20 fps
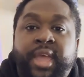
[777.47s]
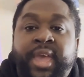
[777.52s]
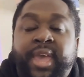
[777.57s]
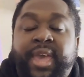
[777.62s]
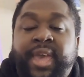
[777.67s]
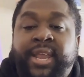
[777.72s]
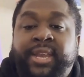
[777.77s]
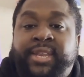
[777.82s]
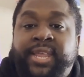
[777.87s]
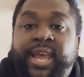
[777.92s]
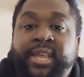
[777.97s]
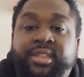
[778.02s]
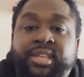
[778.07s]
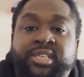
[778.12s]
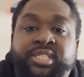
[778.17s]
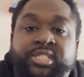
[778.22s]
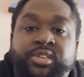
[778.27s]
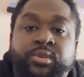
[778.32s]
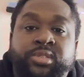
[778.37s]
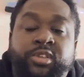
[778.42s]
and take the
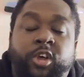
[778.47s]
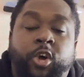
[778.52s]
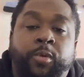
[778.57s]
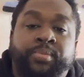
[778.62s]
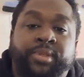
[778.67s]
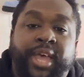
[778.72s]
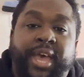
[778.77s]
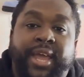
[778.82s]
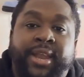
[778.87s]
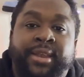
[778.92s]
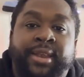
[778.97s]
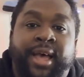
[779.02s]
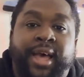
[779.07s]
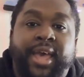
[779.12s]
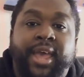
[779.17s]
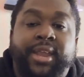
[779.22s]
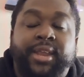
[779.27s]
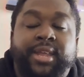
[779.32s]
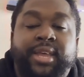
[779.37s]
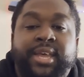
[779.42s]
shoes home that
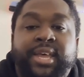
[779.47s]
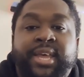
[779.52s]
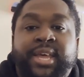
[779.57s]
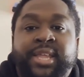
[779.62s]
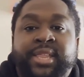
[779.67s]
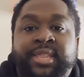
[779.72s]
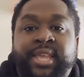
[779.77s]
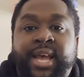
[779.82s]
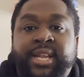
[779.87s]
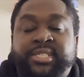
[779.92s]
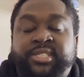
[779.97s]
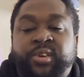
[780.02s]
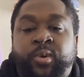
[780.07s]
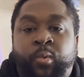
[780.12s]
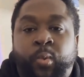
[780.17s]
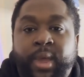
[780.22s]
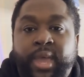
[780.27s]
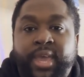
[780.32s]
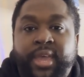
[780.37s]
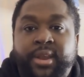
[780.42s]
night, that's a
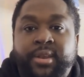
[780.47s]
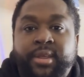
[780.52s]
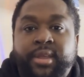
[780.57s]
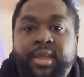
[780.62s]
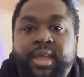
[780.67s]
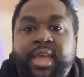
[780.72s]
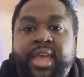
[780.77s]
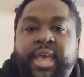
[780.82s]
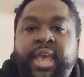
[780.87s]
win. And